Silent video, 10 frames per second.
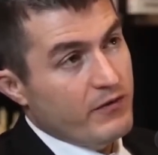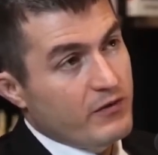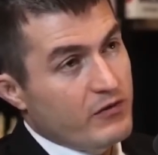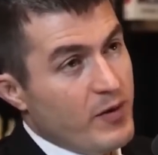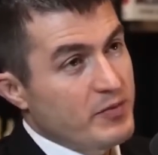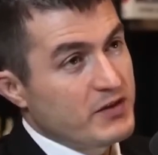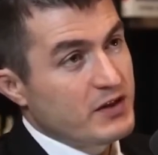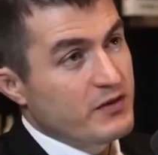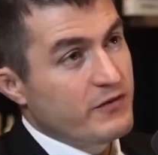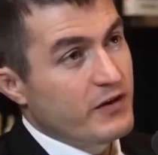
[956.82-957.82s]

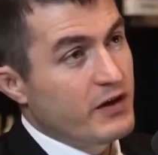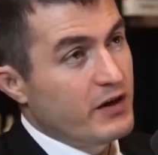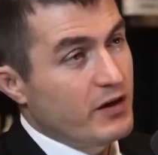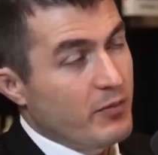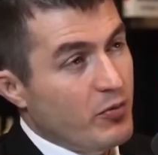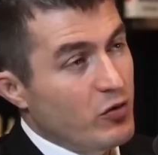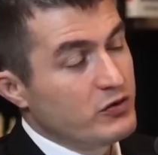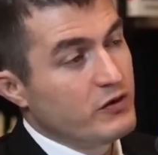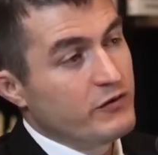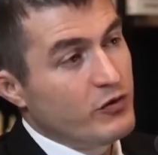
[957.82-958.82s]
represents a very
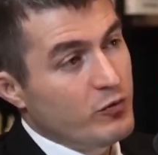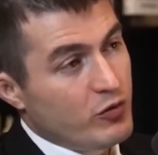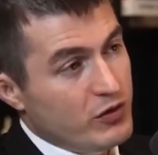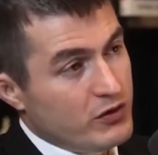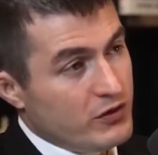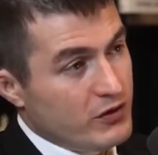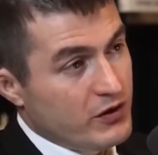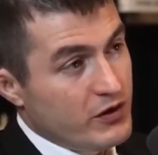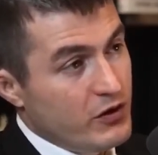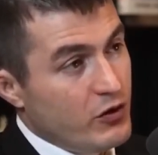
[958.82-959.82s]
opposing viewpoint
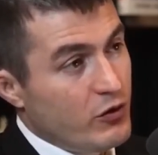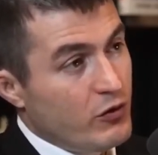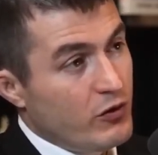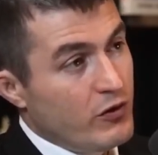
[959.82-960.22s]
than you.